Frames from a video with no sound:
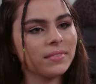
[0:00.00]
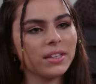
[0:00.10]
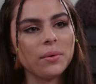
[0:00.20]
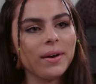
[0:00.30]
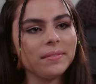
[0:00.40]
You
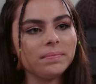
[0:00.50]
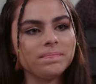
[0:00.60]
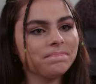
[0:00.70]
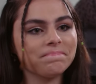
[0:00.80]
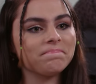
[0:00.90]
know what?
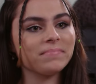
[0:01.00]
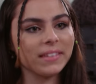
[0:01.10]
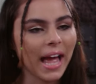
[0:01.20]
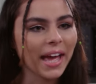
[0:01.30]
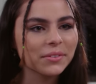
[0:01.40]

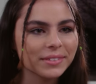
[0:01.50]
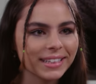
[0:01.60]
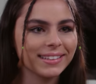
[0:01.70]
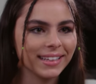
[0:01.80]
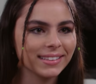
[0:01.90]
I don't
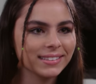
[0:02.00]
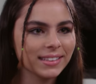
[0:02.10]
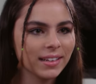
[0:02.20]
need this.